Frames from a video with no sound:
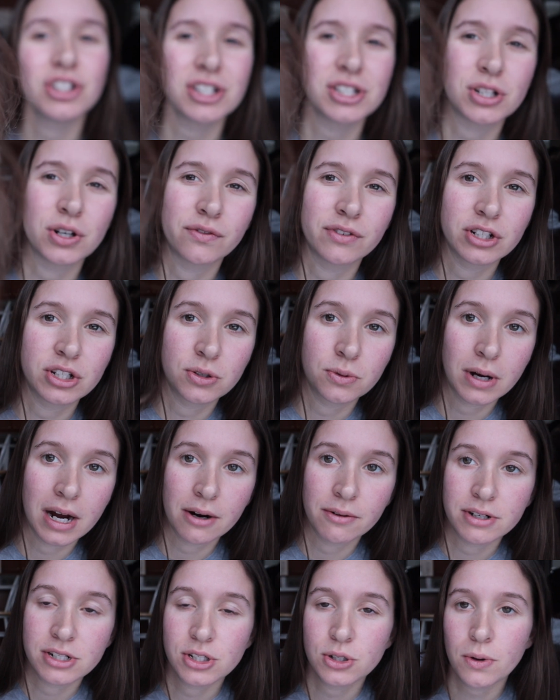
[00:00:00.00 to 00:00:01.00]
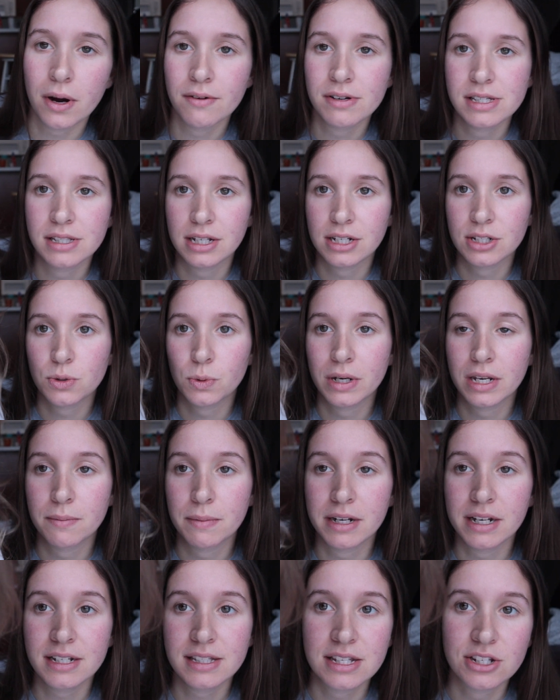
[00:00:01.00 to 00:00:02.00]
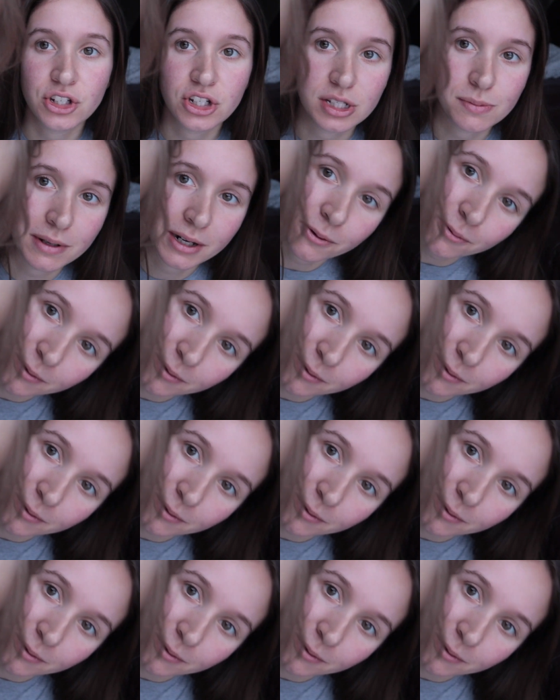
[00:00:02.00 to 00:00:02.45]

just over 2 hours, 2 hours and like 20 minutes since she's been